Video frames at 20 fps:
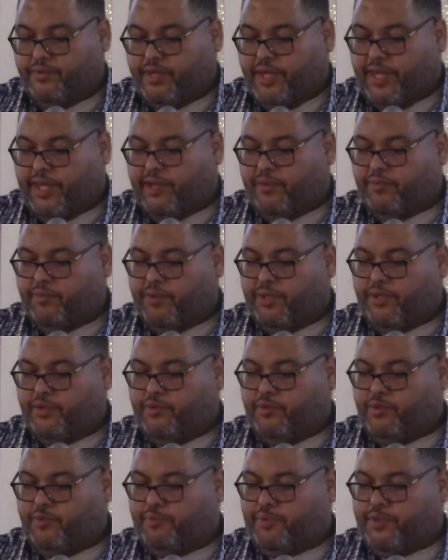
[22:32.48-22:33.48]
and the one
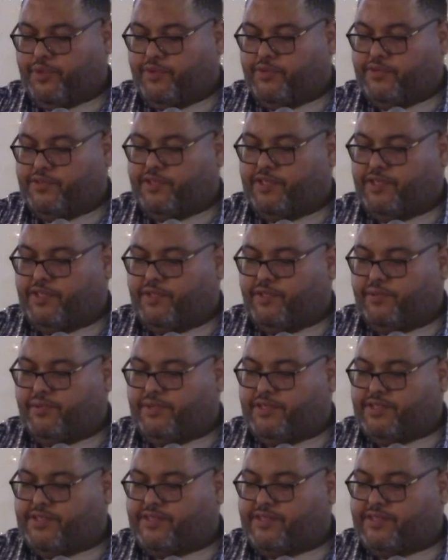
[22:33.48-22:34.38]
who opposed the newly